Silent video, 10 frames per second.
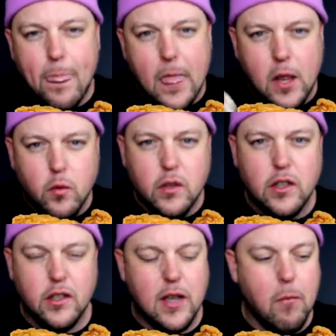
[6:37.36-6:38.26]
this was in
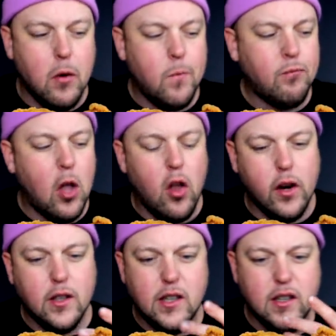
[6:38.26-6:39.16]
December,
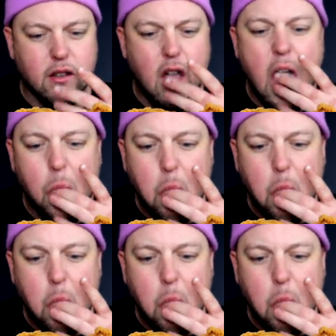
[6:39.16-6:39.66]
holiday season.